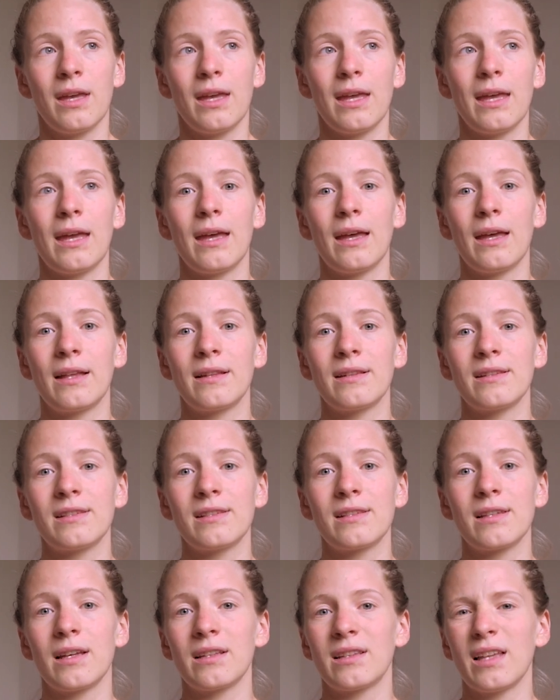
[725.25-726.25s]
And
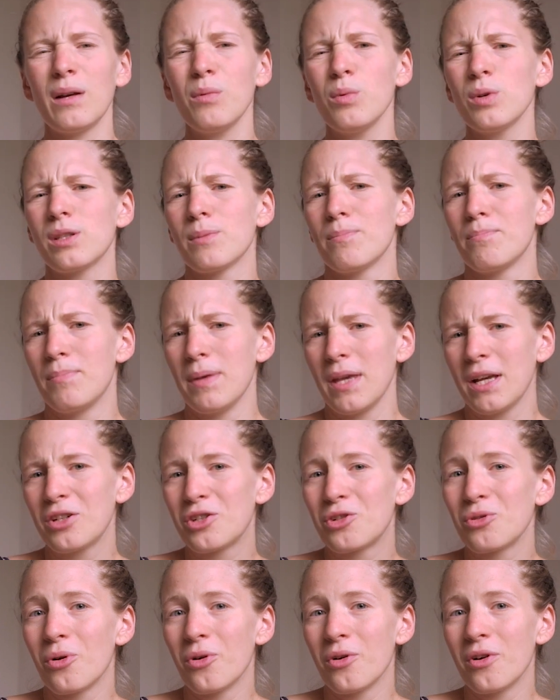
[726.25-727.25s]
that was a big
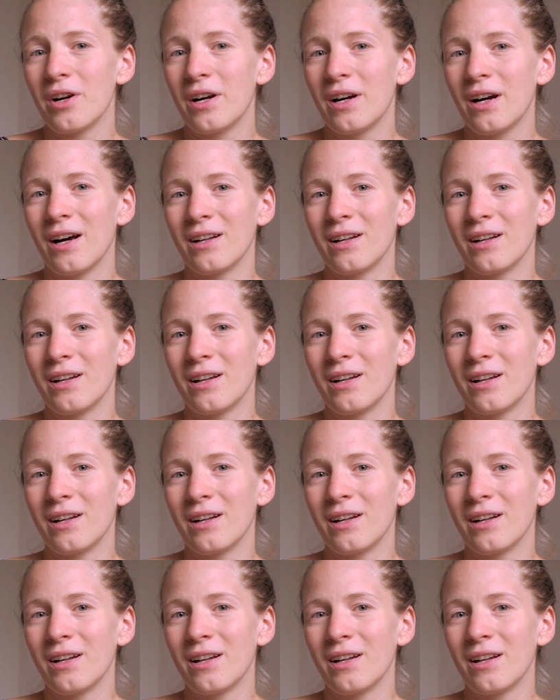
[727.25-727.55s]
drawer